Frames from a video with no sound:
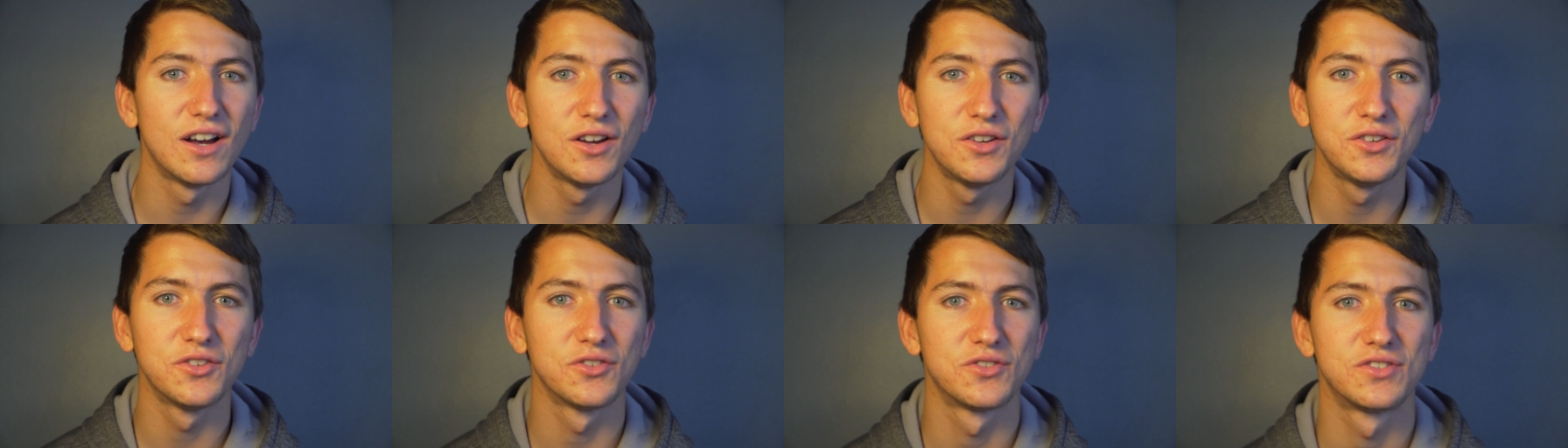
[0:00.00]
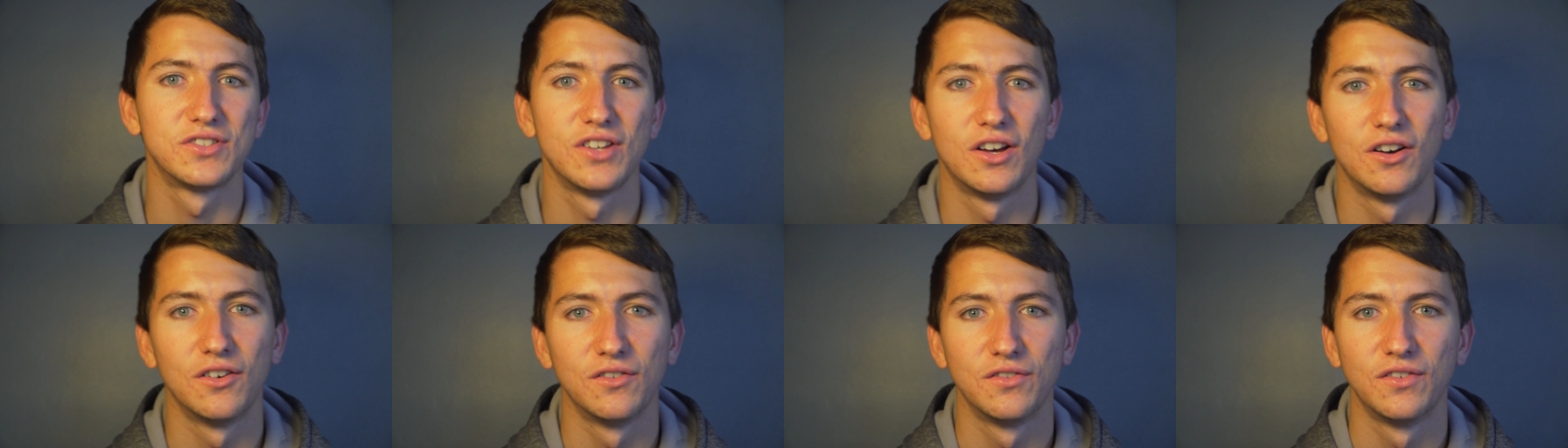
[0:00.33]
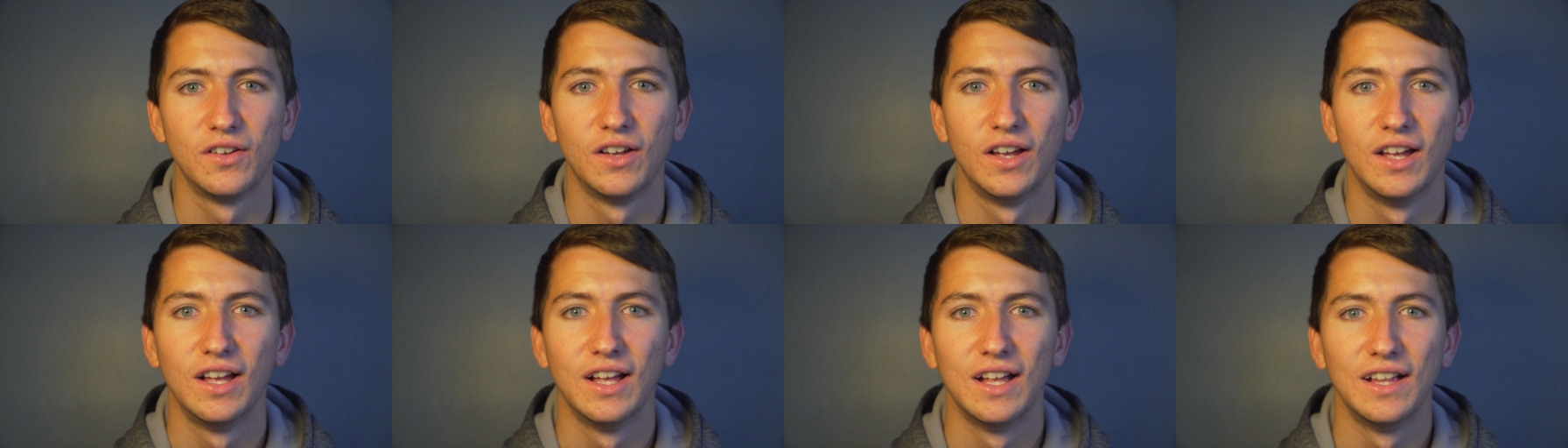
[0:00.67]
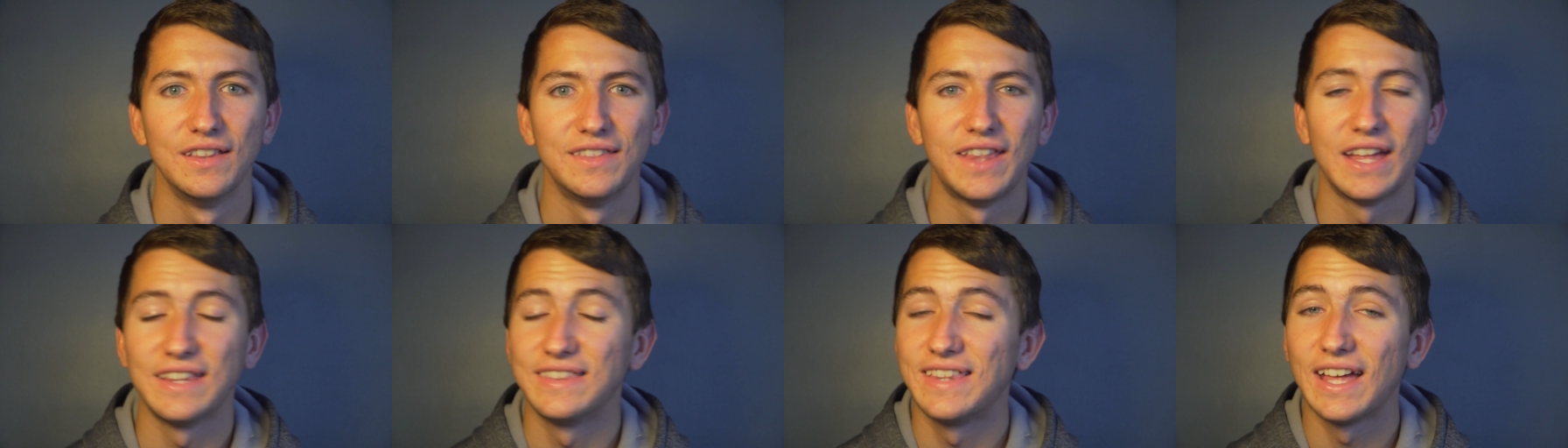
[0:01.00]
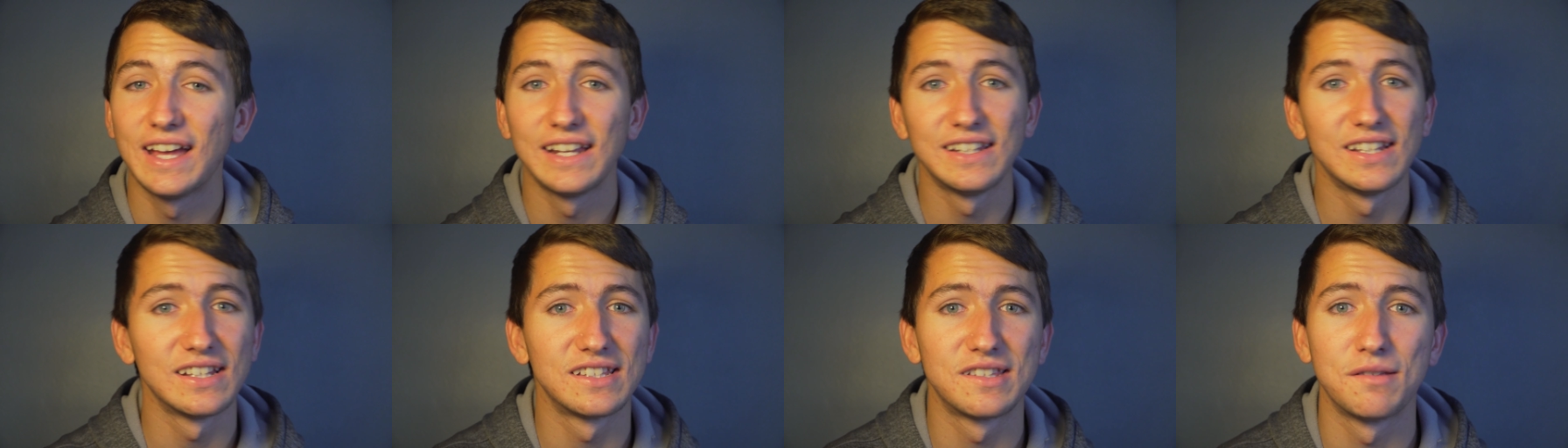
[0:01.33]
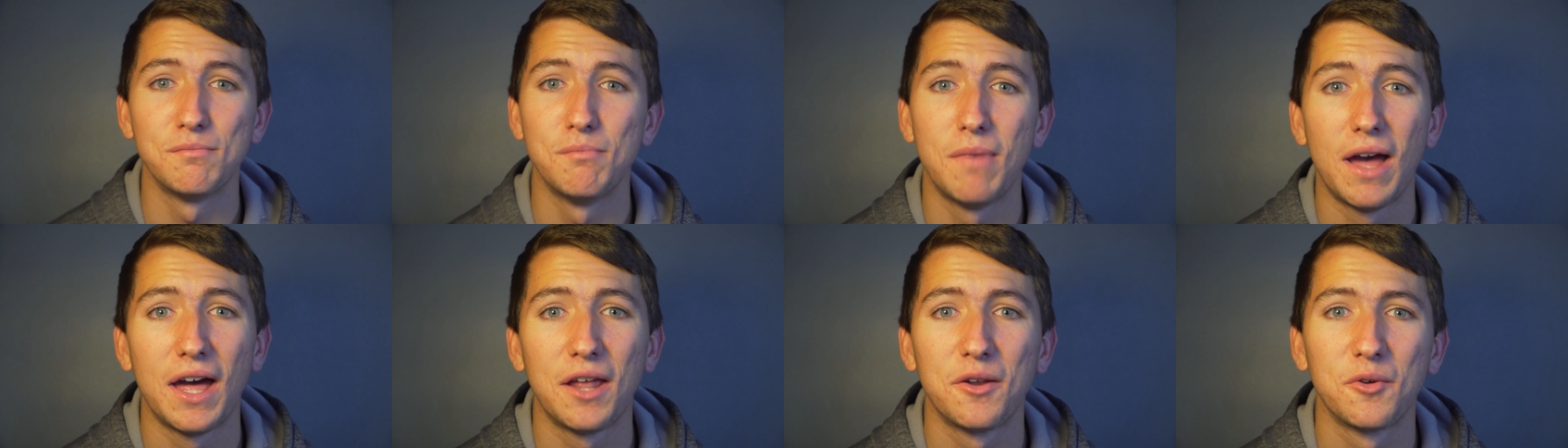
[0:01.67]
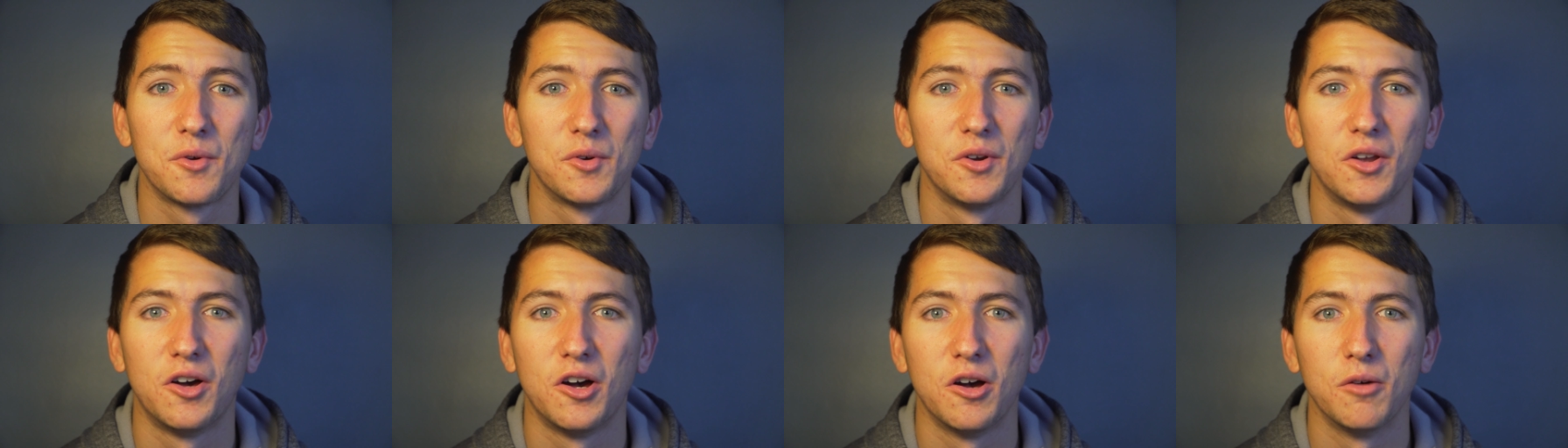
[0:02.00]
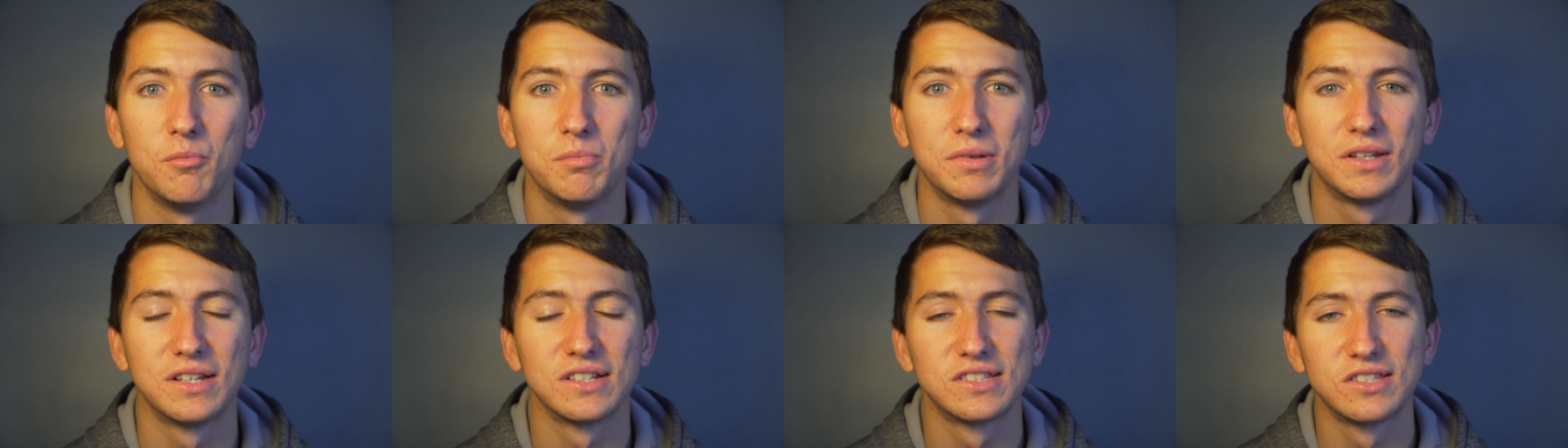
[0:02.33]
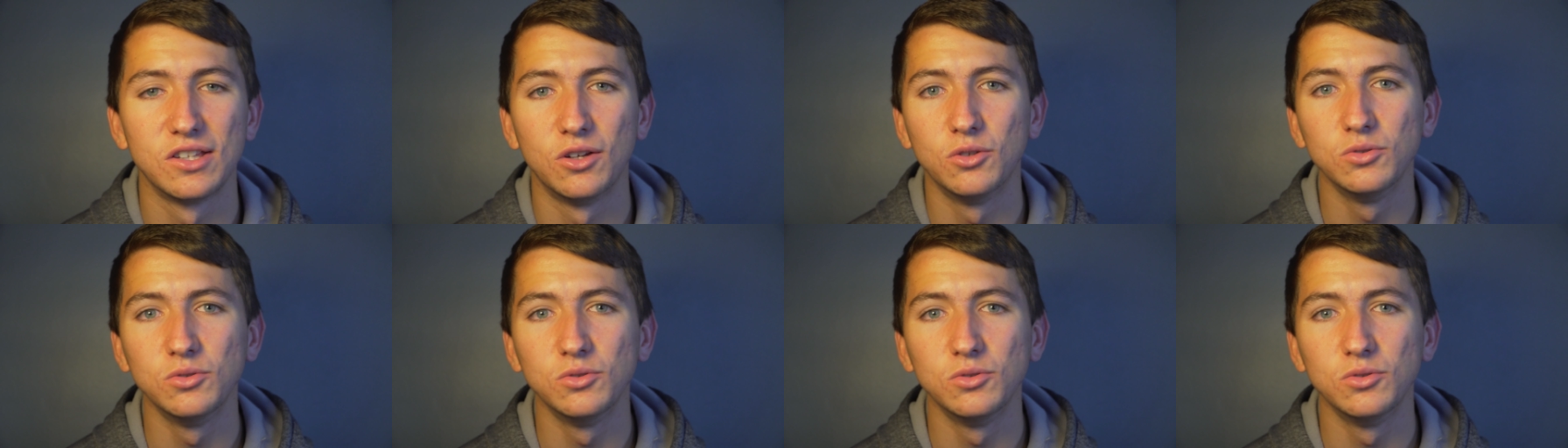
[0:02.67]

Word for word: tell yourself that that doesn't matter at all because